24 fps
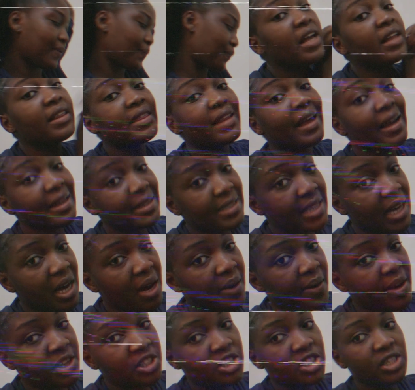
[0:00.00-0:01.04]
And that's
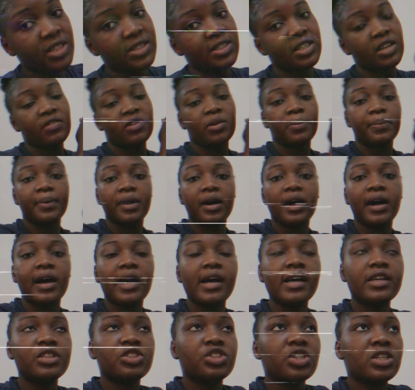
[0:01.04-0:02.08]
how I just saved about
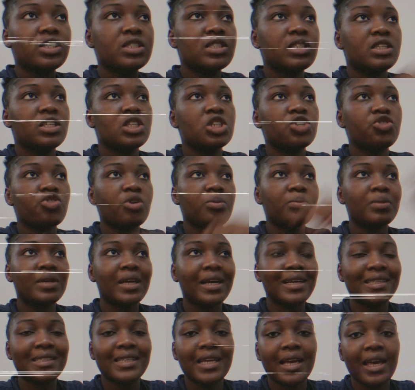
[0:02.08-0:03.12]
100 cedis from
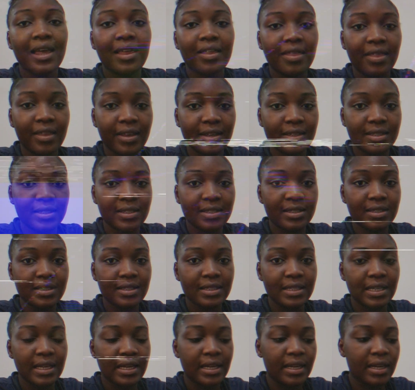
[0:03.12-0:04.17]
getting
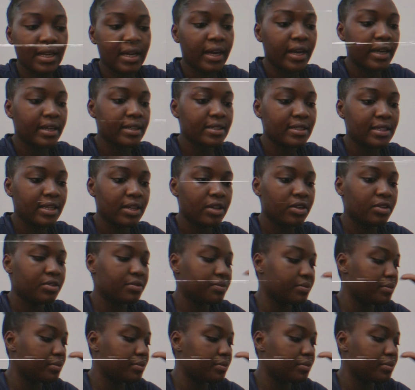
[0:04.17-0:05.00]
this in the hair salon.